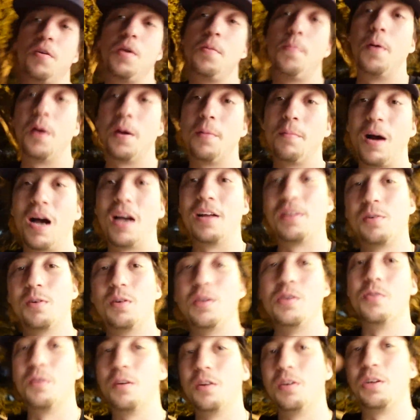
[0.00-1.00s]
put your mind to it,
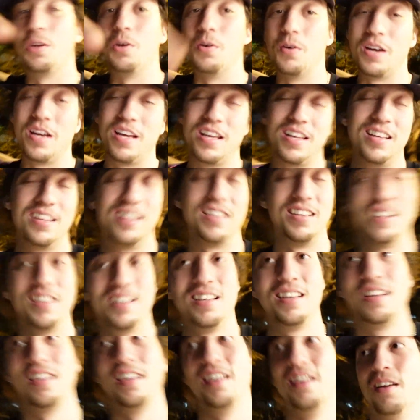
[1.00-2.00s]
you could do it.
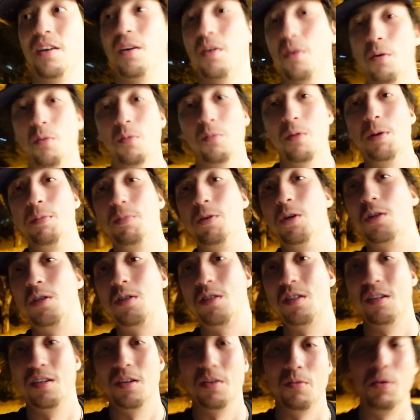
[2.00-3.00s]
We've
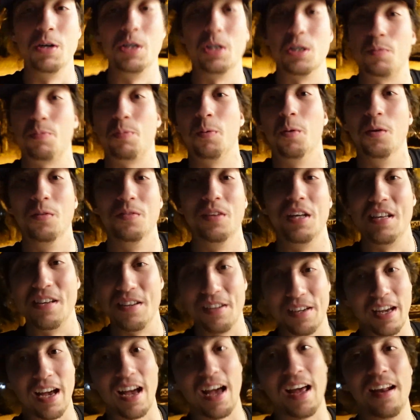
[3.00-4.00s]
just, we just proved that you
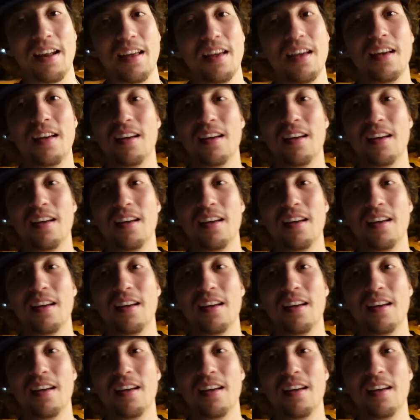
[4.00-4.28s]
can.